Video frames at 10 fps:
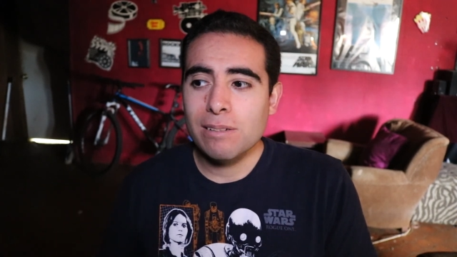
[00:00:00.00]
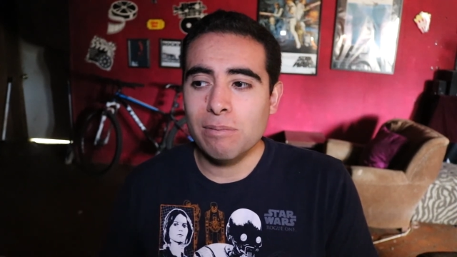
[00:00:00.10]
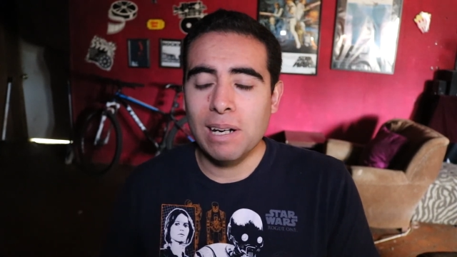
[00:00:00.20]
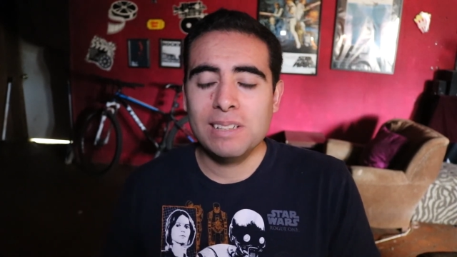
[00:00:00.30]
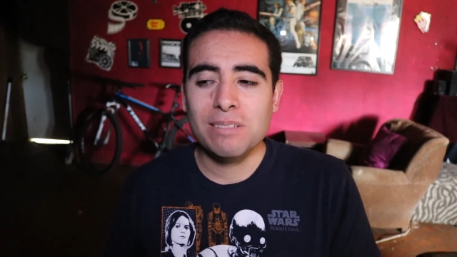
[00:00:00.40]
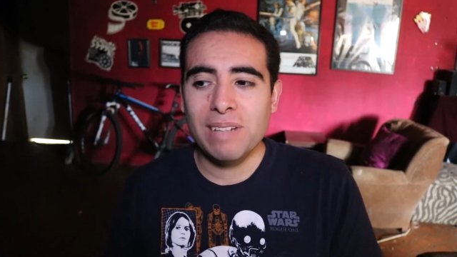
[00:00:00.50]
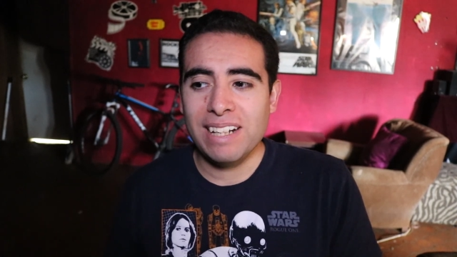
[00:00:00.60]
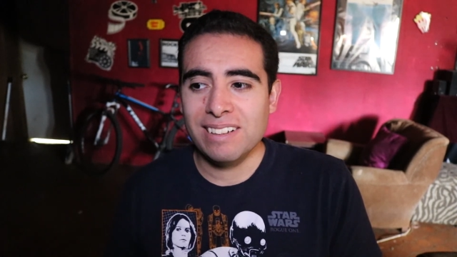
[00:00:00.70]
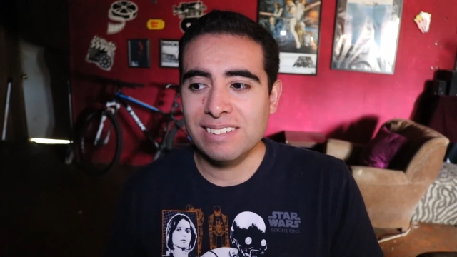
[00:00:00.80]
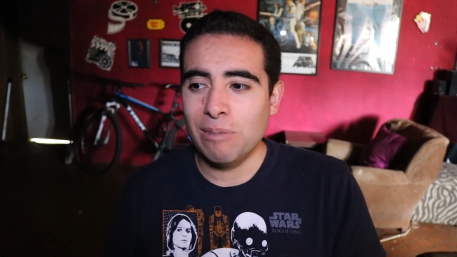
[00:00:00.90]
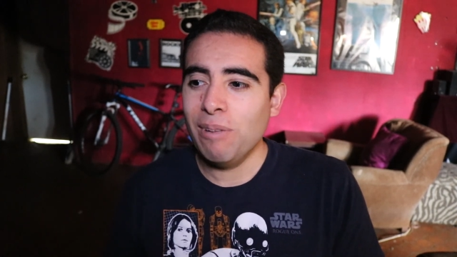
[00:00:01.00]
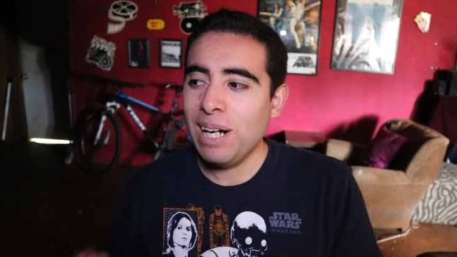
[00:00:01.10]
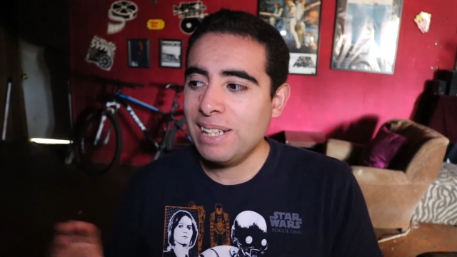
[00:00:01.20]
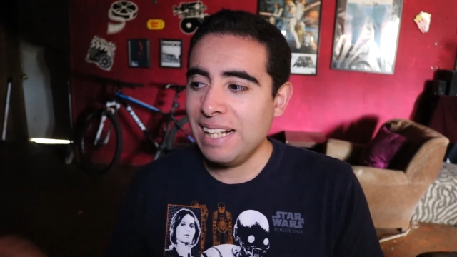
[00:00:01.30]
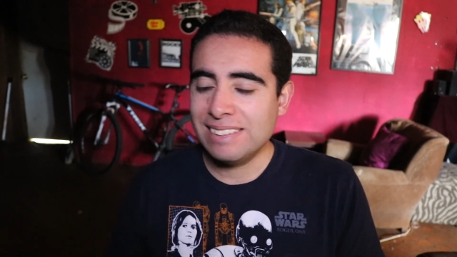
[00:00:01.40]
Rotten Tomatoes and
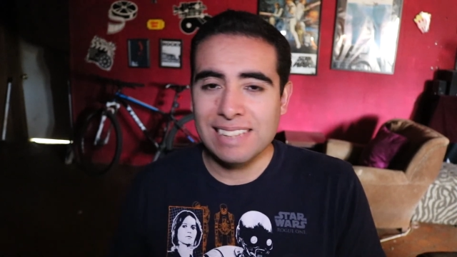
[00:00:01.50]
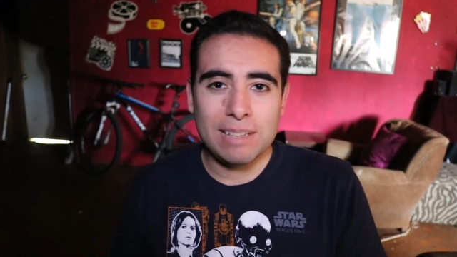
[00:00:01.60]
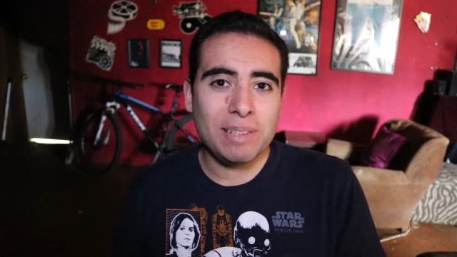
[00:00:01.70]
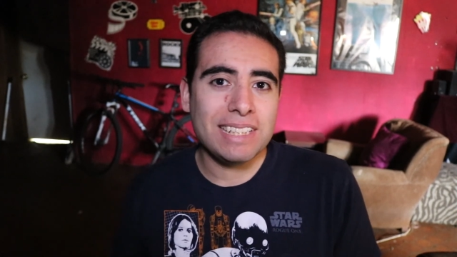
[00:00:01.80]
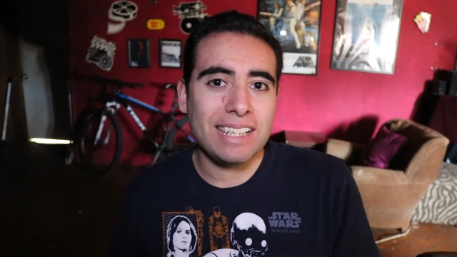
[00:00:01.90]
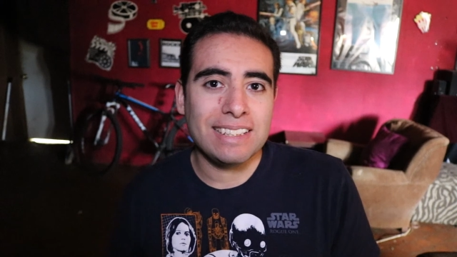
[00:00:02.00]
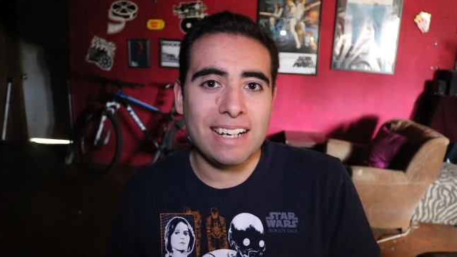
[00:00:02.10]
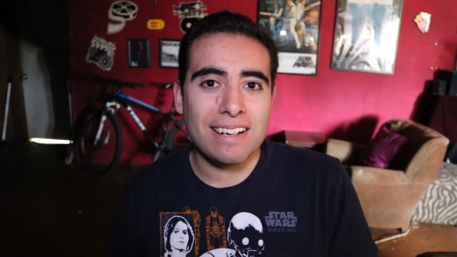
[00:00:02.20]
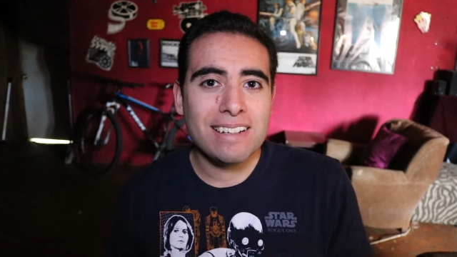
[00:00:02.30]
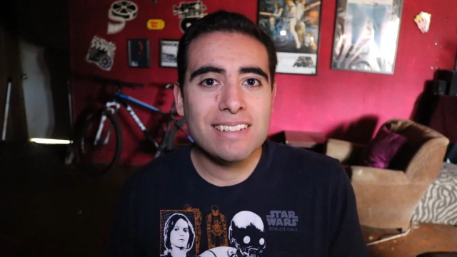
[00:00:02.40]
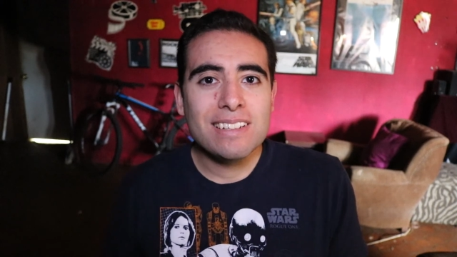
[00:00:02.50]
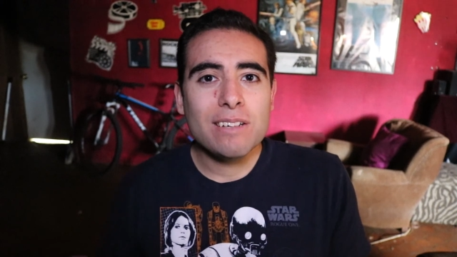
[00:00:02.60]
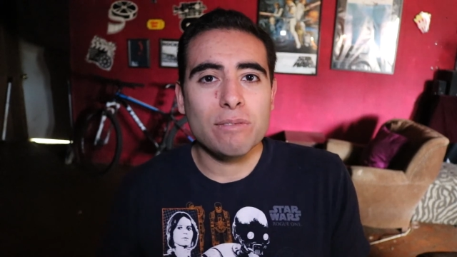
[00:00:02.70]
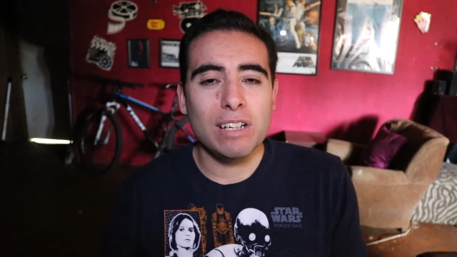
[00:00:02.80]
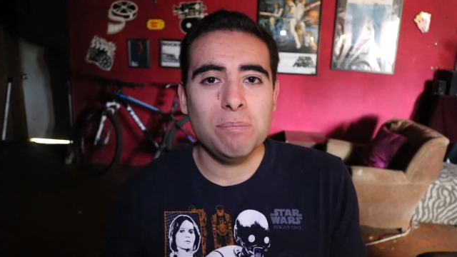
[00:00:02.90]
wanted that site to be taken down
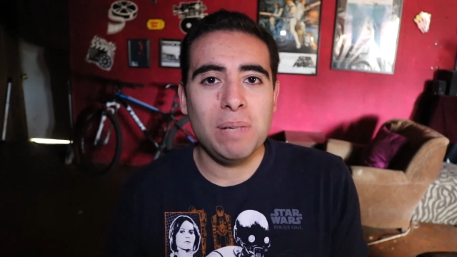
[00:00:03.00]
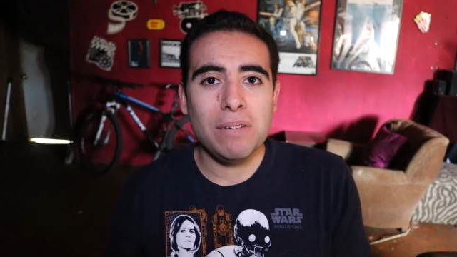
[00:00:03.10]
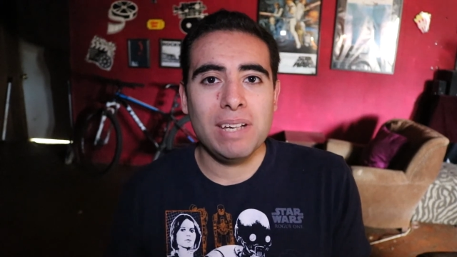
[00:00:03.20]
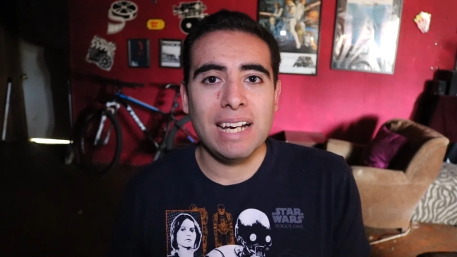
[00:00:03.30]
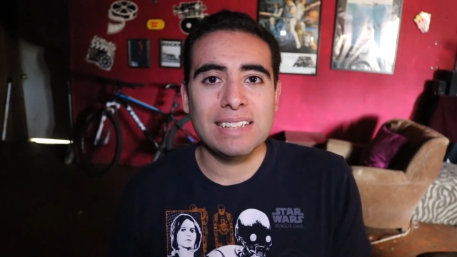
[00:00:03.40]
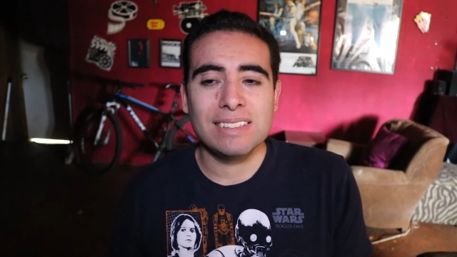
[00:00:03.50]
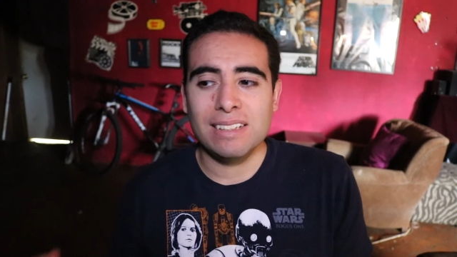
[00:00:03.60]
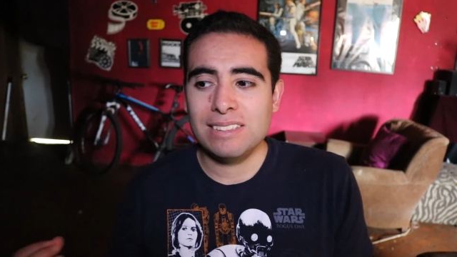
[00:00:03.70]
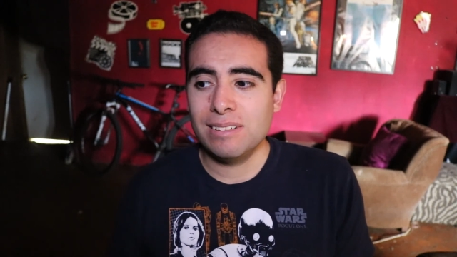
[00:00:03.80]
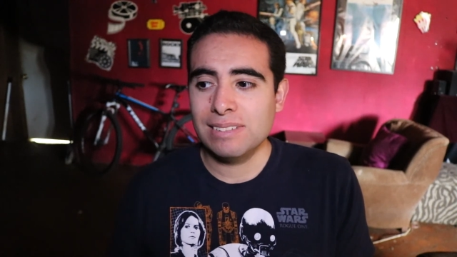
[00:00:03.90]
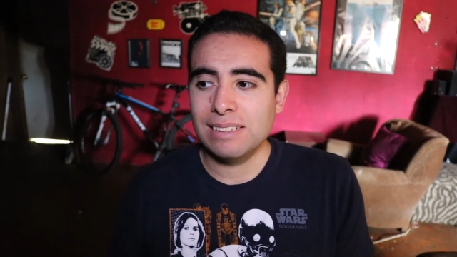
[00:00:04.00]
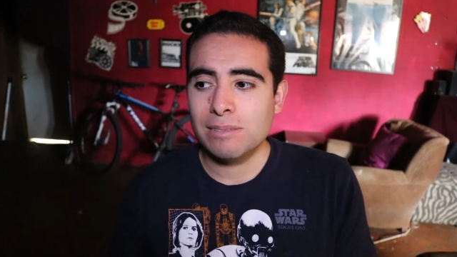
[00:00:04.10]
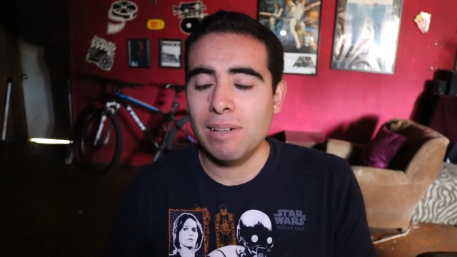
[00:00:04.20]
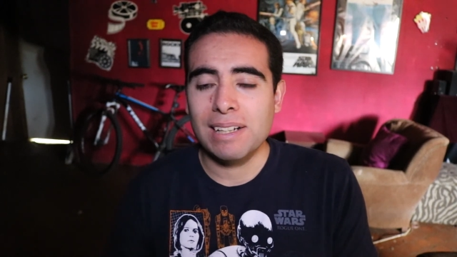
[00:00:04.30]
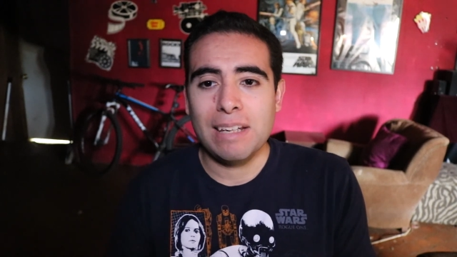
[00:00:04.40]
when BVS and Suicide
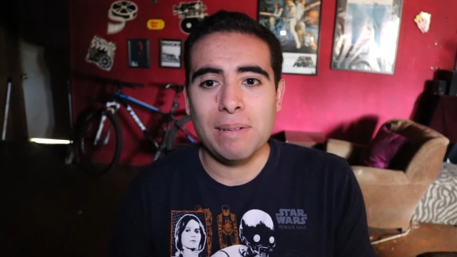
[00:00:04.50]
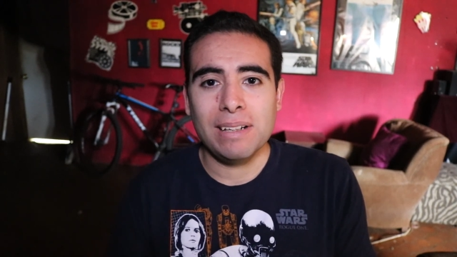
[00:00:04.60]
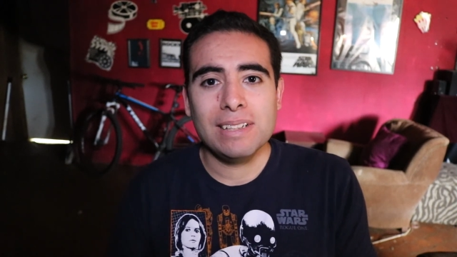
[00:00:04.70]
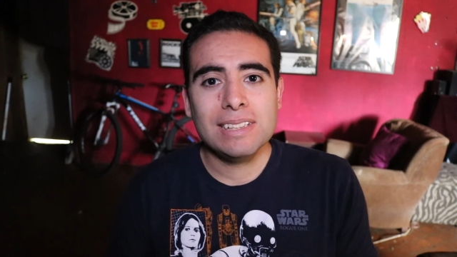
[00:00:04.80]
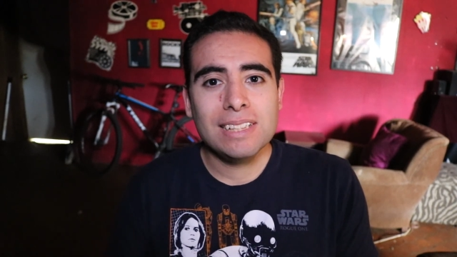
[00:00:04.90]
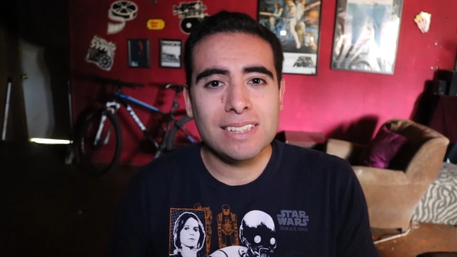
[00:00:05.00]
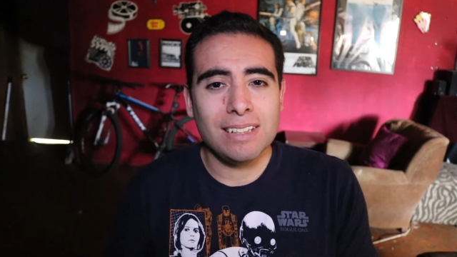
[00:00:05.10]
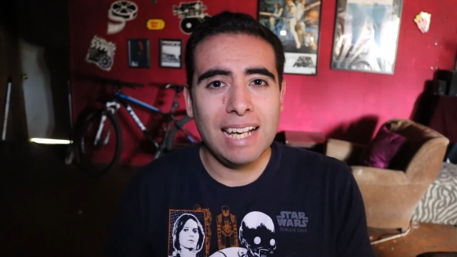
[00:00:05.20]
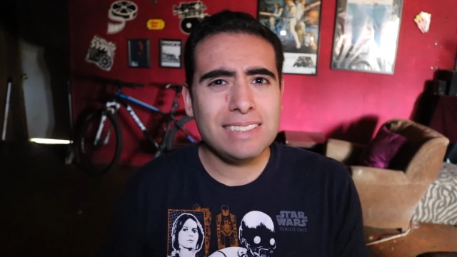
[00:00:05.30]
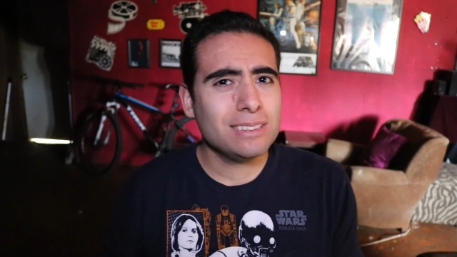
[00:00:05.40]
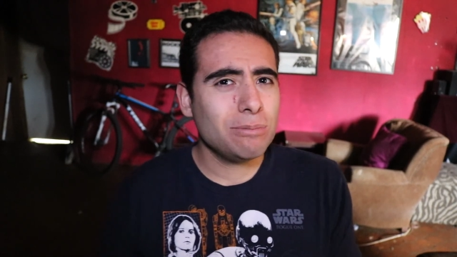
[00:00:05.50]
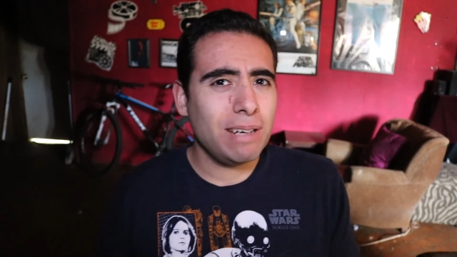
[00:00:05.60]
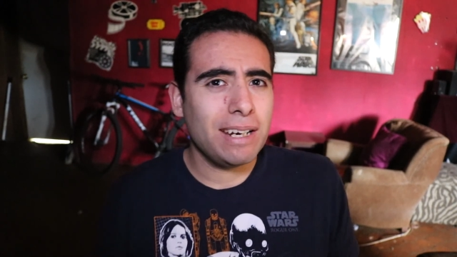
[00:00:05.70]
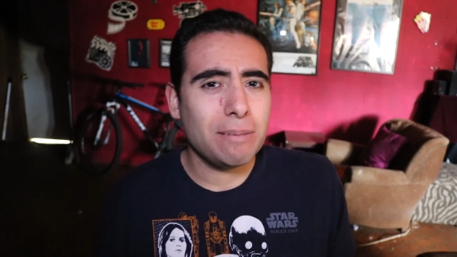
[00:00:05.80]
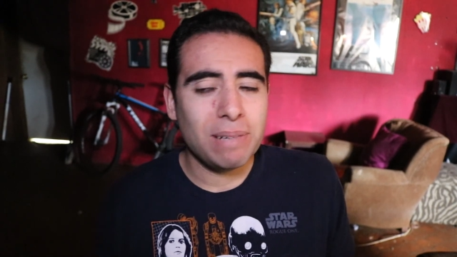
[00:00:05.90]
Squad came out. So that's just
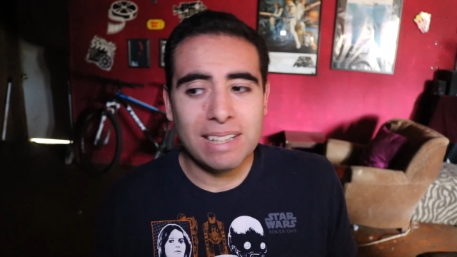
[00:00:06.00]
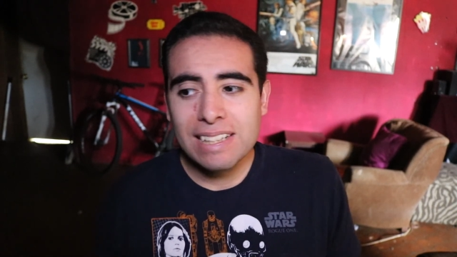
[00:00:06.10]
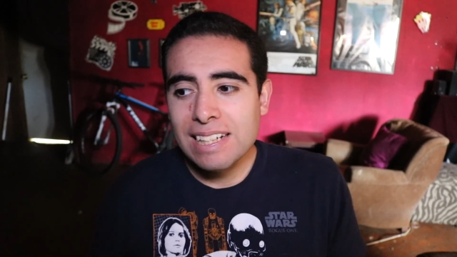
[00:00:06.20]
weird. But